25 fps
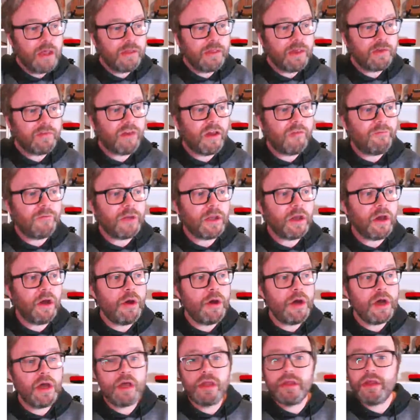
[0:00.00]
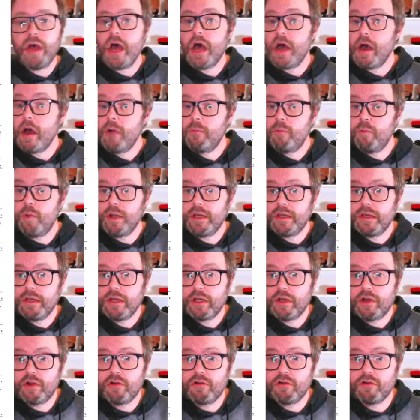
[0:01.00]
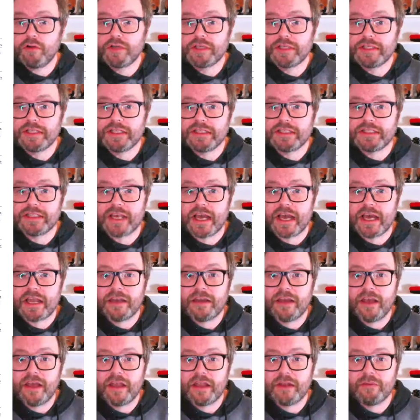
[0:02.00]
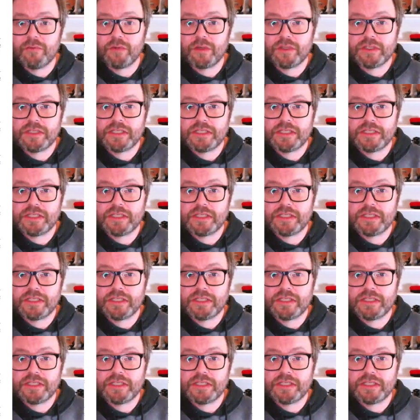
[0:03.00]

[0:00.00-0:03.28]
Let's have a go at one of the choruses then, and then we'll